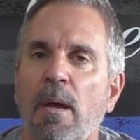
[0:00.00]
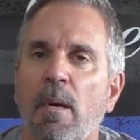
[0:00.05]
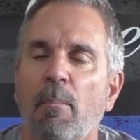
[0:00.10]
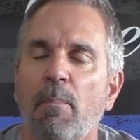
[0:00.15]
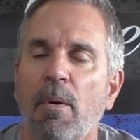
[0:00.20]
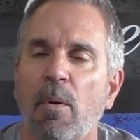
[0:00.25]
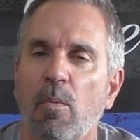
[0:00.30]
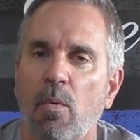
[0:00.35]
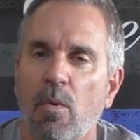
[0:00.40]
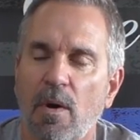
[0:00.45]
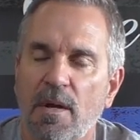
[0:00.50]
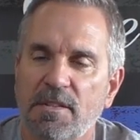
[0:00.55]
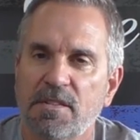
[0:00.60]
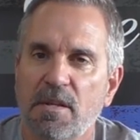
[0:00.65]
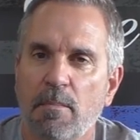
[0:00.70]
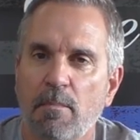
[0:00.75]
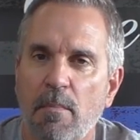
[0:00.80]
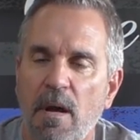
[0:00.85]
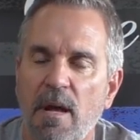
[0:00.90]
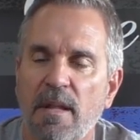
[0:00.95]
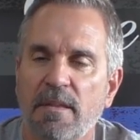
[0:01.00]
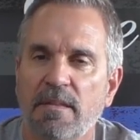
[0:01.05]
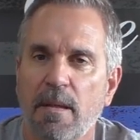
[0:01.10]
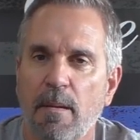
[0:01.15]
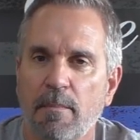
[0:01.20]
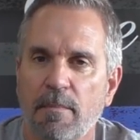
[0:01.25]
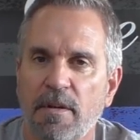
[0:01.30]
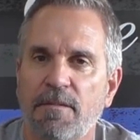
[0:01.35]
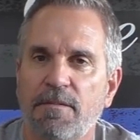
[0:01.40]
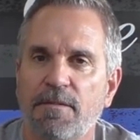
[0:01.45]
But once a month,
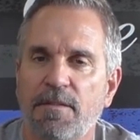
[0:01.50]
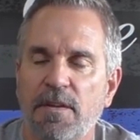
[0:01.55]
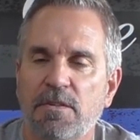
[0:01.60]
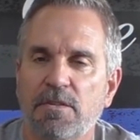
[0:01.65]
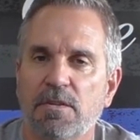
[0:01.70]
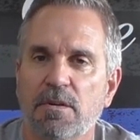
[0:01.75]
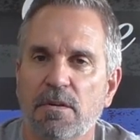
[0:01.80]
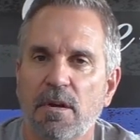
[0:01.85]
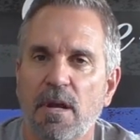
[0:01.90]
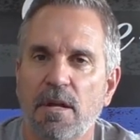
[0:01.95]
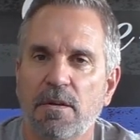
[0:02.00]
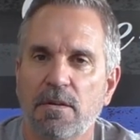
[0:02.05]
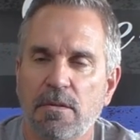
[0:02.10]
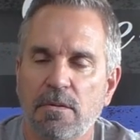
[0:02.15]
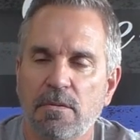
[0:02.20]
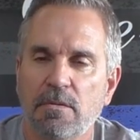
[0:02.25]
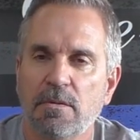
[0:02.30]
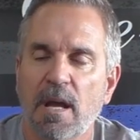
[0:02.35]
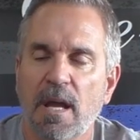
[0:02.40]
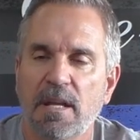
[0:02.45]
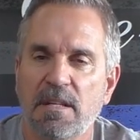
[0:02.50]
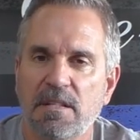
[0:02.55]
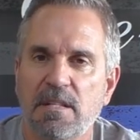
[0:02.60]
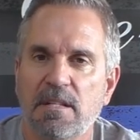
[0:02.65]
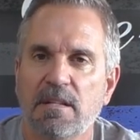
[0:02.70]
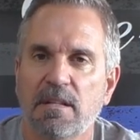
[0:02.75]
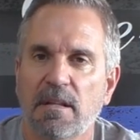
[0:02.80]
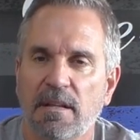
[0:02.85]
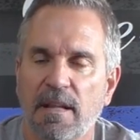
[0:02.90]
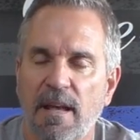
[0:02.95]
I'm going to feature a new
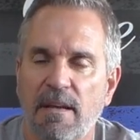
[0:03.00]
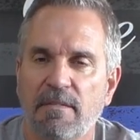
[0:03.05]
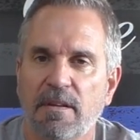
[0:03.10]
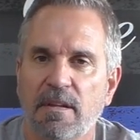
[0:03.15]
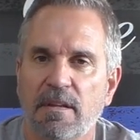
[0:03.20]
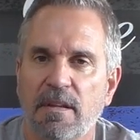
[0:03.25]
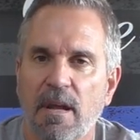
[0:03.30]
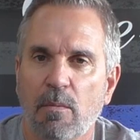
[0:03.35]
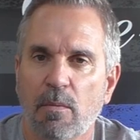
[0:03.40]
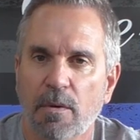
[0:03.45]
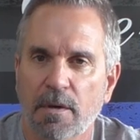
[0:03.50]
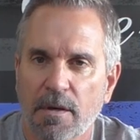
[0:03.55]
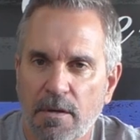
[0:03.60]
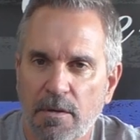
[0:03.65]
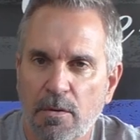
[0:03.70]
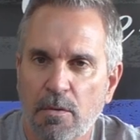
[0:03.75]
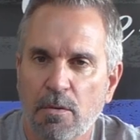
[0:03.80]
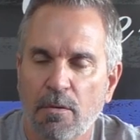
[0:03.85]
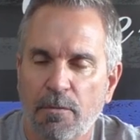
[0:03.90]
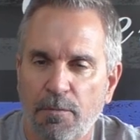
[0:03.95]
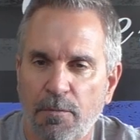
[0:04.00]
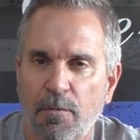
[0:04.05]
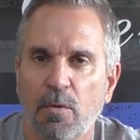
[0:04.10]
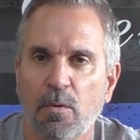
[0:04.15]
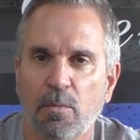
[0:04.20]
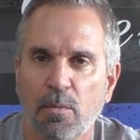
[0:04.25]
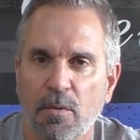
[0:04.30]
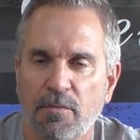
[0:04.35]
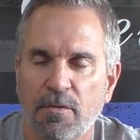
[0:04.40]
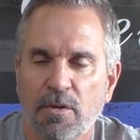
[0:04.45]
1911 that we're going to do a
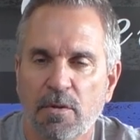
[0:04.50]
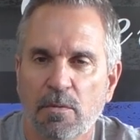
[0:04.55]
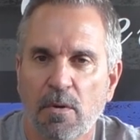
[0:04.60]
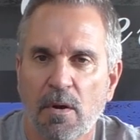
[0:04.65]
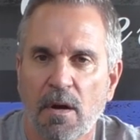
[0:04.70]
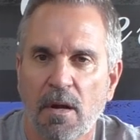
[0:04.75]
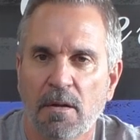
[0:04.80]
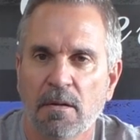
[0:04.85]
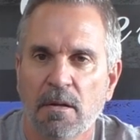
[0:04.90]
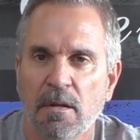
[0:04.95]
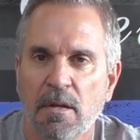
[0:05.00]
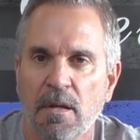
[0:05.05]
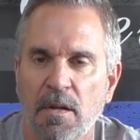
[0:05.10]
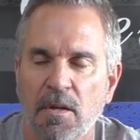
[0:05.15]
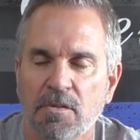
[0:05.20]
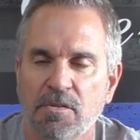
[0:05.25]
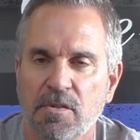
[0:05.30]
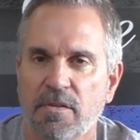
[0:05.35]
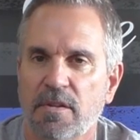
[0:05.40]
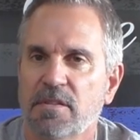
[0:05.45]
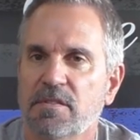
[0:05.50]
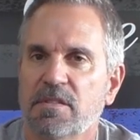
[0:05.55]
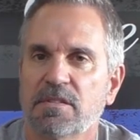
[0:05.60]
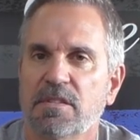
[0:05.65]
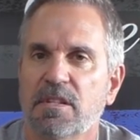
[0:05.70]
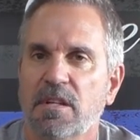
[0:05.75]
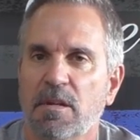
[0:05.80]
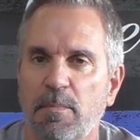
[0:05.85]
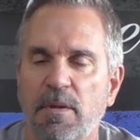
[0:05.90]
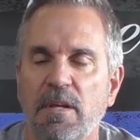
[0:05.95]
full review on. So this is
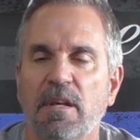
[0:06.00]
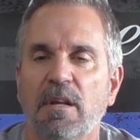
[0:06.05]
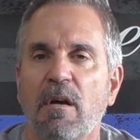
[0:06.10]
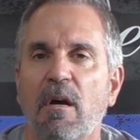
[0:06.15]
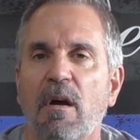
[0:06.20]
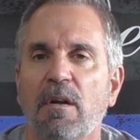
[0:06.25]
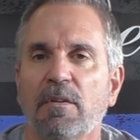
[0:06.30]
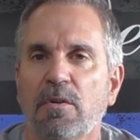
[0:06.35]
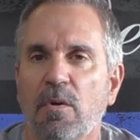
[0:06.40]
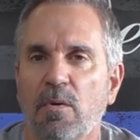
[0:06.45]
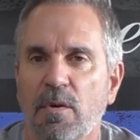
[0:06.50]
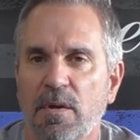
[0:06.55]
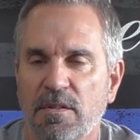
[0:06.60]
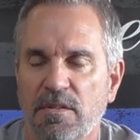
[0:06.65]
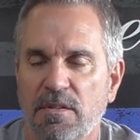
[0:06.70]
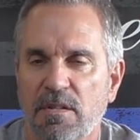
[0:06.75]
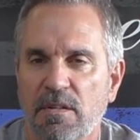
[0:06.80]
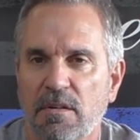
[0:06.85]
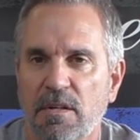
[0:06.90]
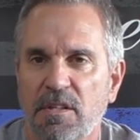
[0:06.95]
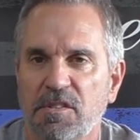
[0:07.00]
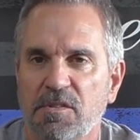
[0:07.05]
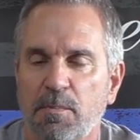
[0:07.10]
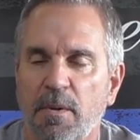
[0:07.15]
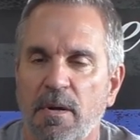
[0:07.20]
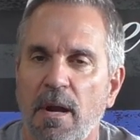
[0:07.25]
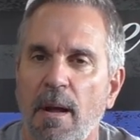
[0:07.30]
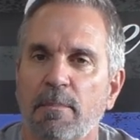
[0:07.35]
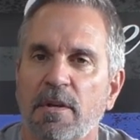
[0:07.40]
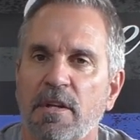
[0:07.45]
going to be an ongoing series,
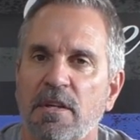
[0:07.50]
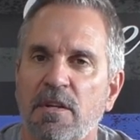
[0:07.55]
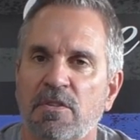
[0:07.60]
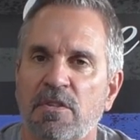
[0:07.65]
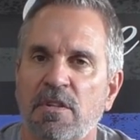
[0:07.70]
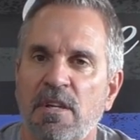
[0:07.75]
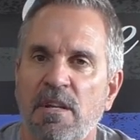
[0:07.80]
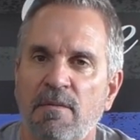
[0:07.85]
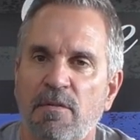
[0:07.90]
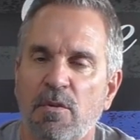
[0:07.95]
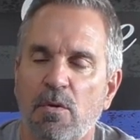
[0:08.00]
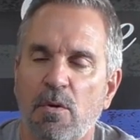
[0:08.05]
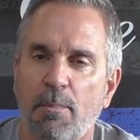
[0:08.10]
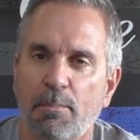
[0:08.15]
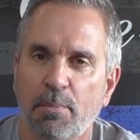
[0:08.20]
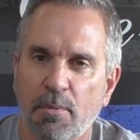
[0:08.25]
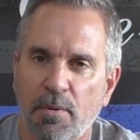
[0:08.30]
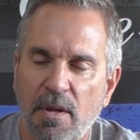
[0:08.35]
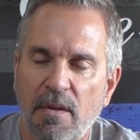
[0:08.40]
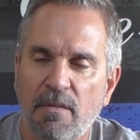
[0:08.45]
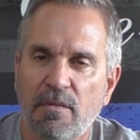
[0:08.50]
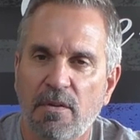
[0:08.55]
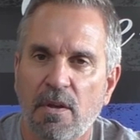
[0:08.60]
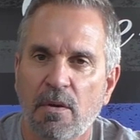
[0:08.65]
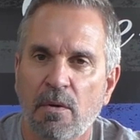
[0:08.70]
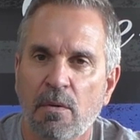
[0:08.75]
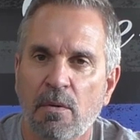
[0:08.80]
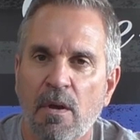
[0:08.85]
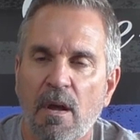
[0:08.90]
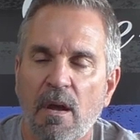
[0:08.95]
but I'm going to give you a
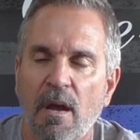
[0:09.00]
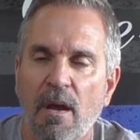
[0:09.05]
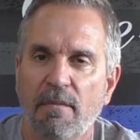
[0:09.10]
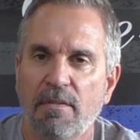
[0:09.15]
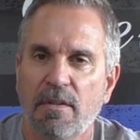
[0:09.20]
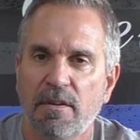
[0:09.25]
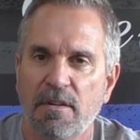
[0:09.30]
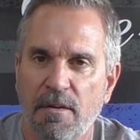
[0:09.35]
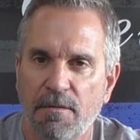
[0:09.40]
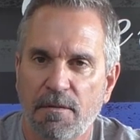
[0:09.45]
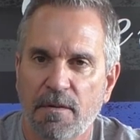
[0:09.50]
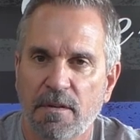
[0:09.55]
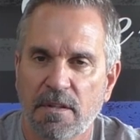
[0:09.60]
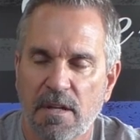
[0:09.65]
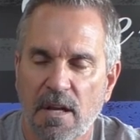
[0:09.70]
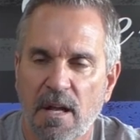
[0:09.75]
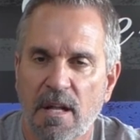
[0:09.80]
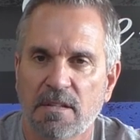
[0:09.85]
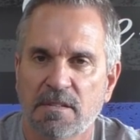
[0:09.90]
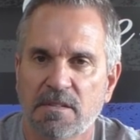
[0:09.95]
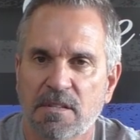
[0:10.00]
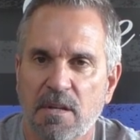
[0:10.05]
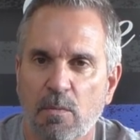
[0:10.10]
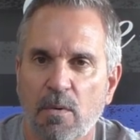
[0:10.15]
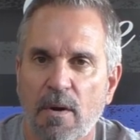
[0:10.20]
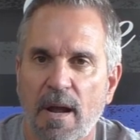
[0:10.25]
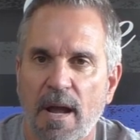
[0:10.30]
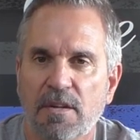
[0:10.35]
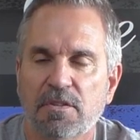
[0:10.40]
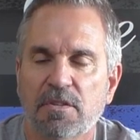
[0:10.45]
preview of the different guns that
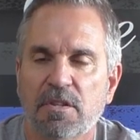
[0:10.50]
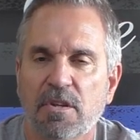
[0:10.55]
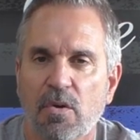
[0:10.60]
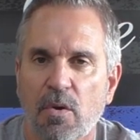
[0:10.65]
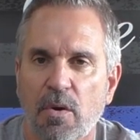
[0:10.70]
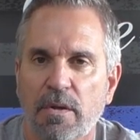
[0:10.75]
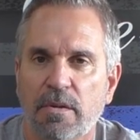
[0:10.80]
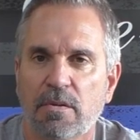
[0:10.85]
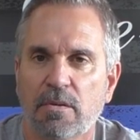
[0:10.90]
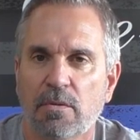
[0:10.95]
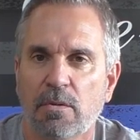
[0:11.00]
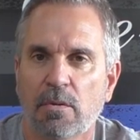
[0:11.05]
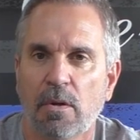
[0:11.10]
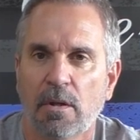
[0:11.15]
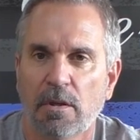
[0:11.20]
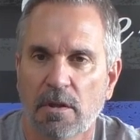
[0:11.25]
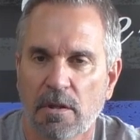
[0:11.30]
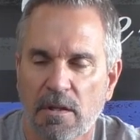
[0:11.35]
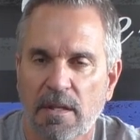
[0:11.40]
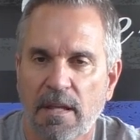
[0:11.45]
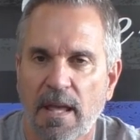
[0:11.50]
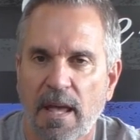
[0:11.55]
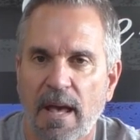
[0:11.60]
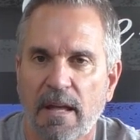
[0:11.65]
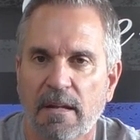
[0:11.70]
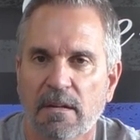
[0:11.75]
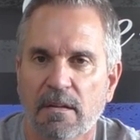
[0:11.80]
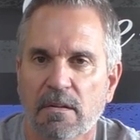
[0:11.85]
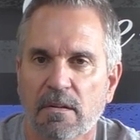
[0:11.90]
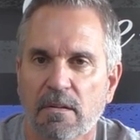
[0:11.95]
we're actually going to look
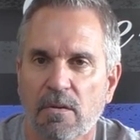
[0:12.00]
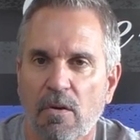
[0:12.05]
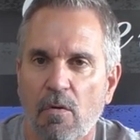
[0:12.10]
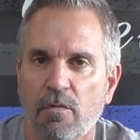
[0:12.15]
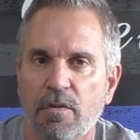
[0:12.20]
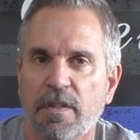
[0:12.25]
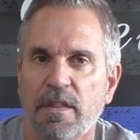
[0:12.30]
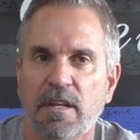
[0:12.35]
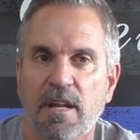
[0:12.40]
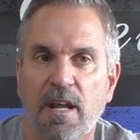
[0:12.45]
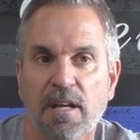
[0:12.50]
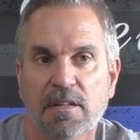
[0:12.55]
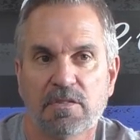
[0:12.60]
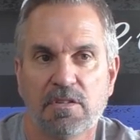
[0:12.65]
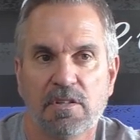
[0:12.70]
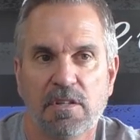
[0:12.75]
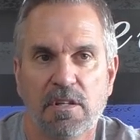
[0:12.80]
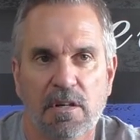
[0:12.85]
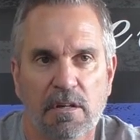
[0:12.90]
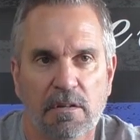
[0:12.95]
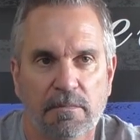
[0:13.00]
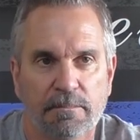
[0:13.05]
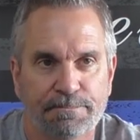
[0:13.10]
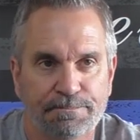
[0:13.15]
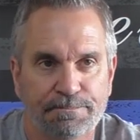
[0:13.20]
at over the next year.